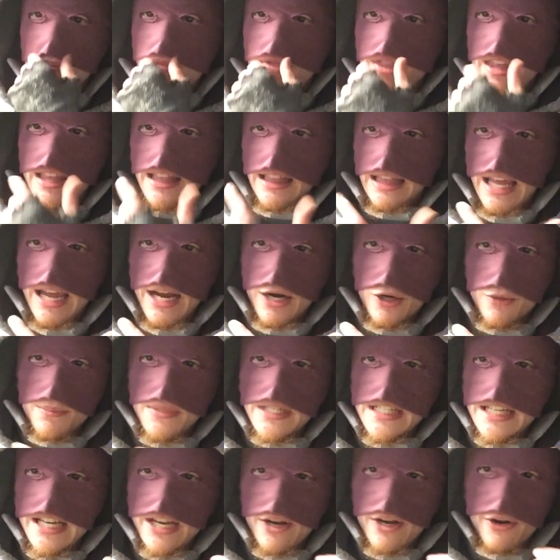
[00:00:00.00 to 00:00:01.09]
thin layered
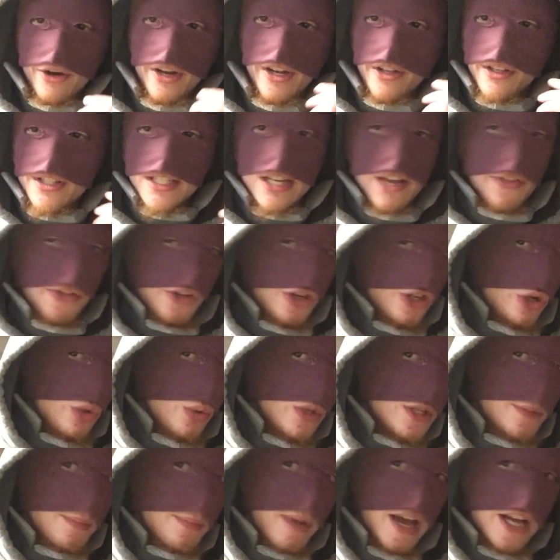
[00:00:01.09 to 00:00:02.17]
material. It's nothing
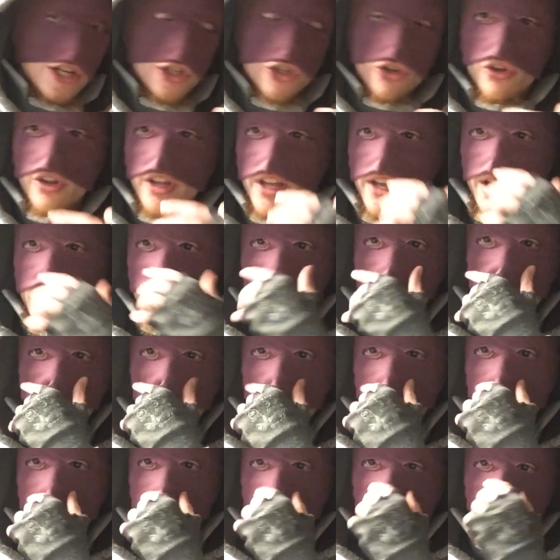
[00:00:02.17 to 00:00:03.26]
too special, with
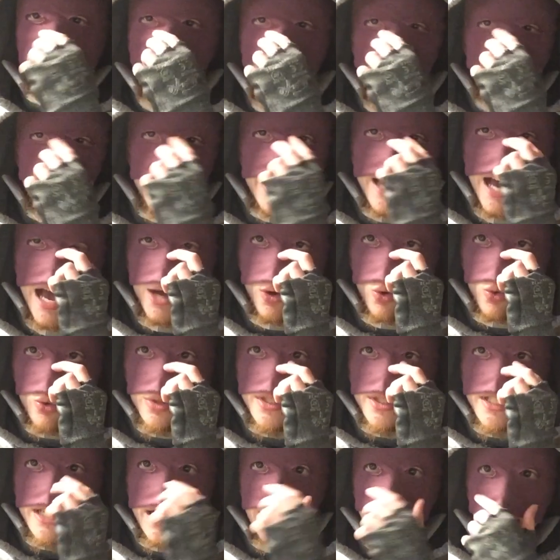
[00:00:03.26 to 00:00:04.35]
some kind of crappy eye
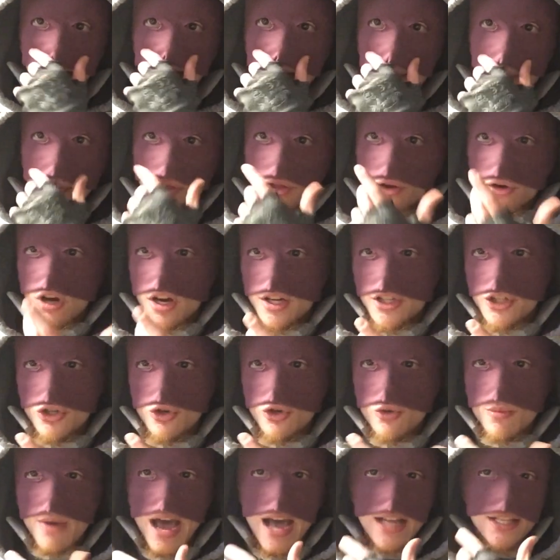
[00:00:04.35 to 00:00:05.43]
holes cut in it, but they're not
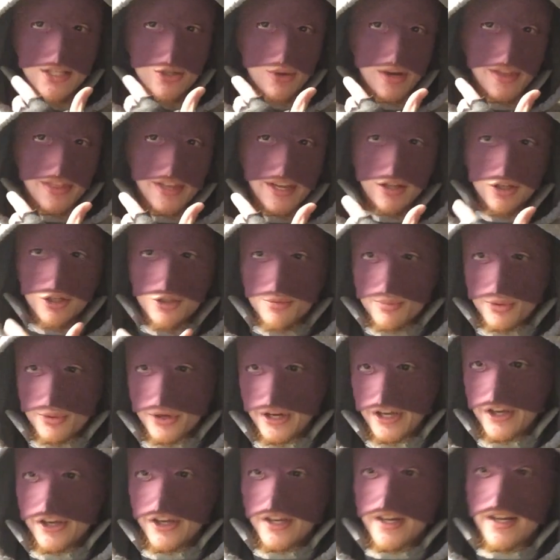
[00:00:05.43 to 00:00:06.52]
too bad, so I think it looks
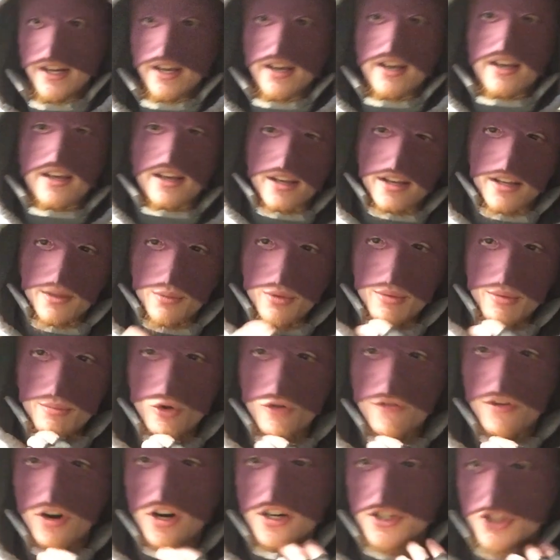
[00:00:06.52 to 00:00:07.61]
pretty good. We
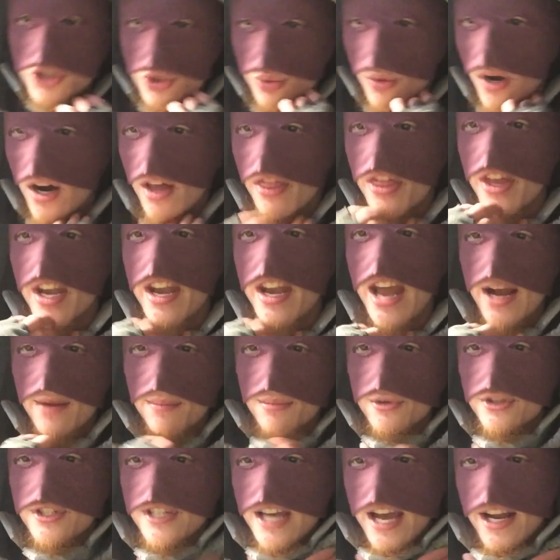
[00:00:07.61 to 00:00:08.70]
move on to the neck
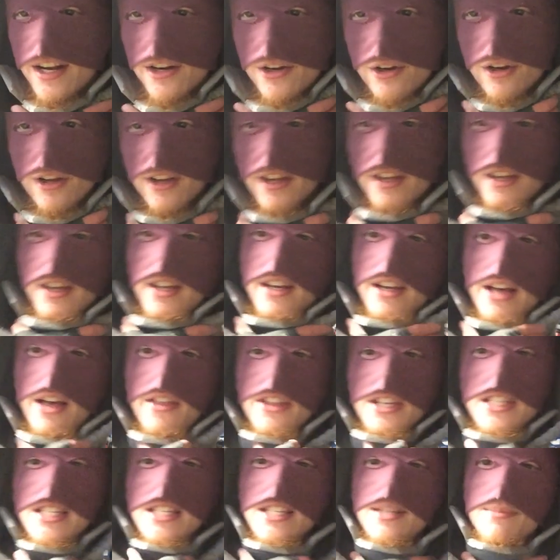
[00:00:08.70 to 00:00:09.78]
protector. Now
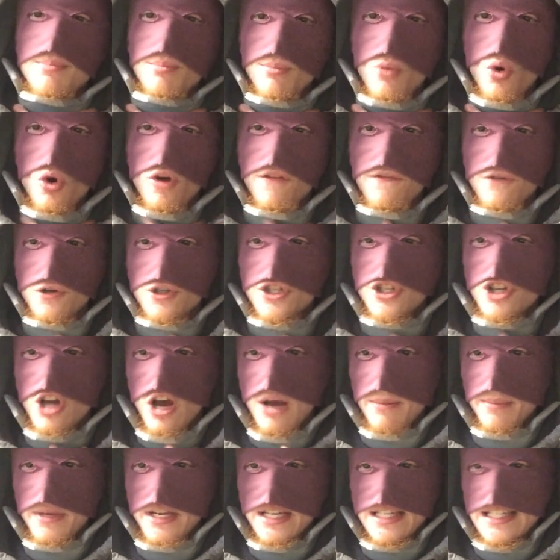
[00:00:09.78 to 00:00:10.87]
this is more for
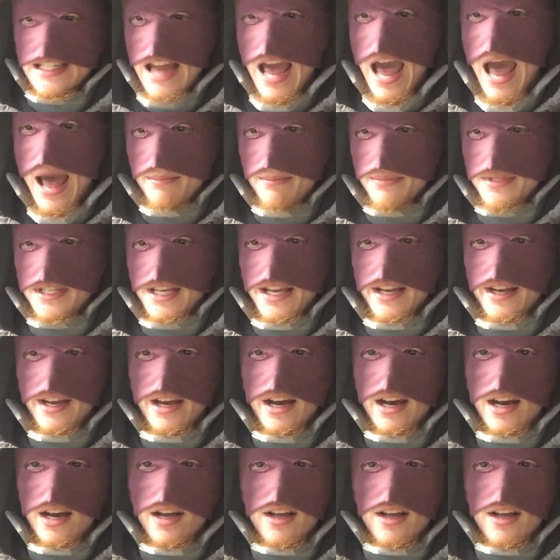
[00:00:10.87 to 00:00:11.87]
stopping stabs and